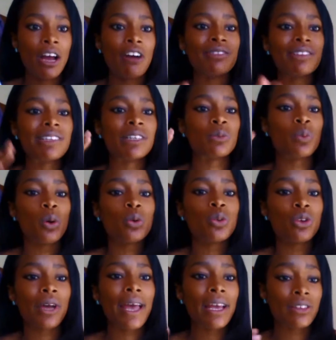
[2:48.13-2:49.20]
Obviously it won't
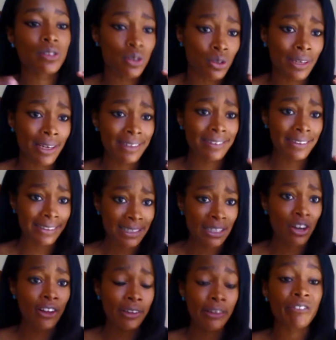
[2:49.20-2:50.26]
look as good as it did
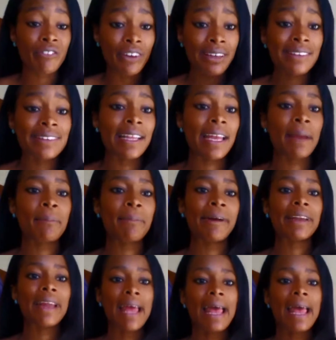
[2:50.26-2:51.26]
on the first day, but